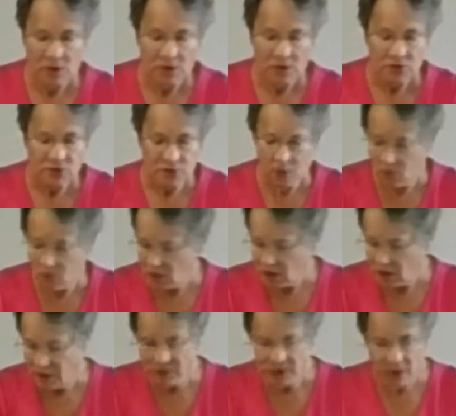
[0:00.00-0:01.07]
So
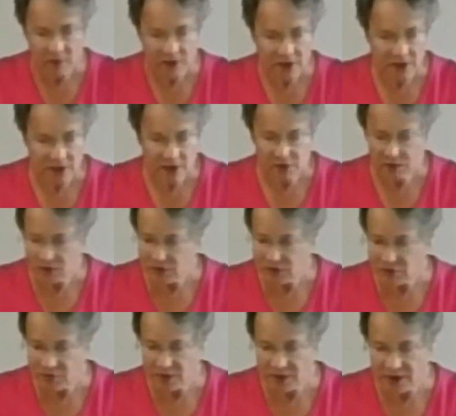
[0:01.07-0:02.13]
I've got my area
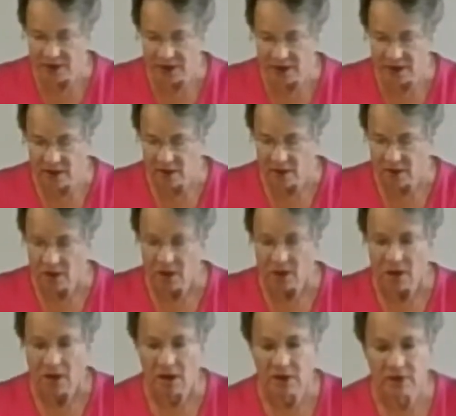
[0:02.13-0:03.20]
spread out.
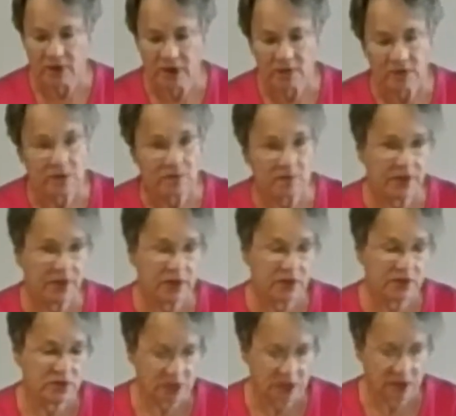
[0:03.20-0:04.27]
I've got my
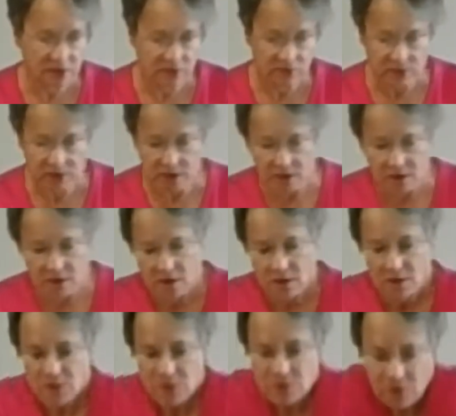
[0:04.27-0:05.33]
paints kind of ready.
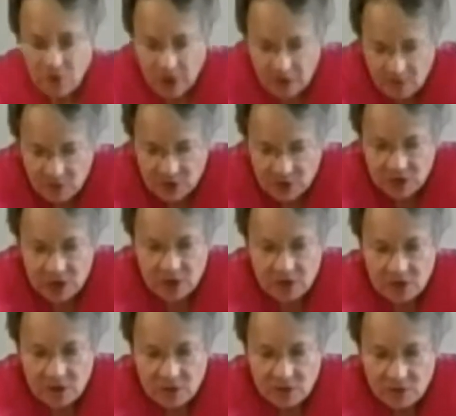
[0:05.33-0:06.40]
So I'm going to take
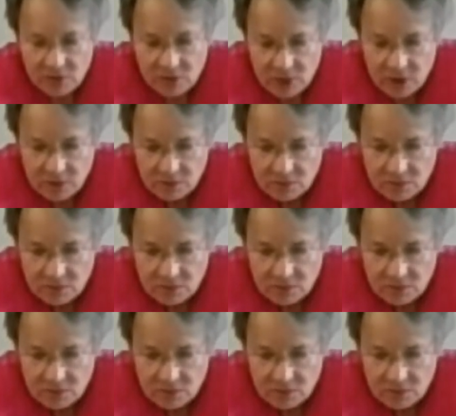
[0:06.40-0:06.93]
the okra.